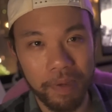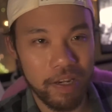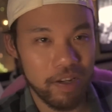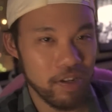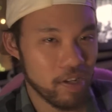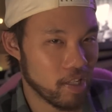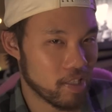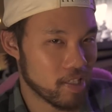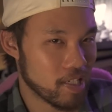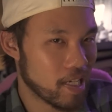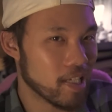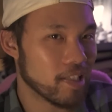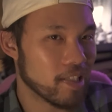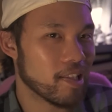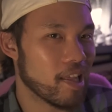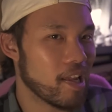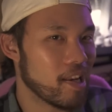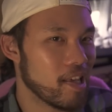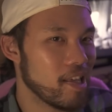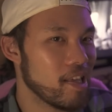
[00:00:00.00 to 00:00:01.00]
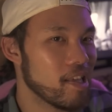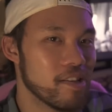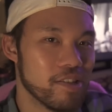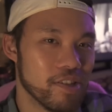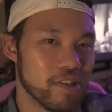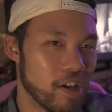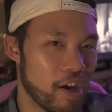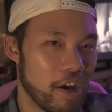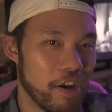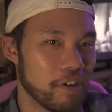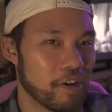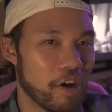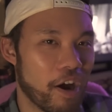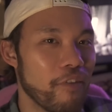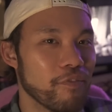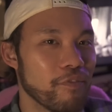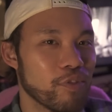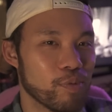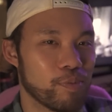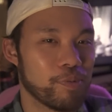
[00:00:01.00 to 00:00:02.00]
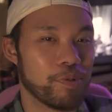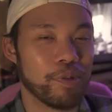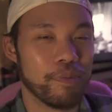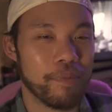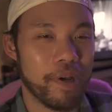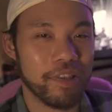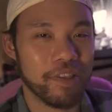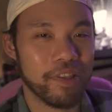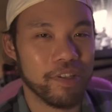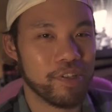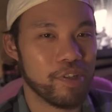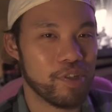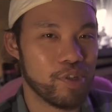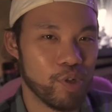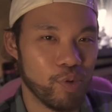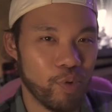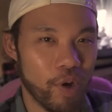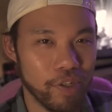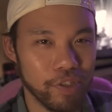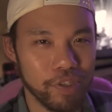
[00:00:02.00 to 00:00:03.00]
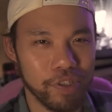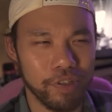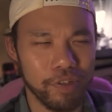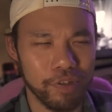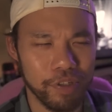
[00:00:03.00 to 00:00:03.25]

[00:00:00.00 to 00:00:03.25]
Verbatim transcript: And you could tell that he is uncomfortable about the situation.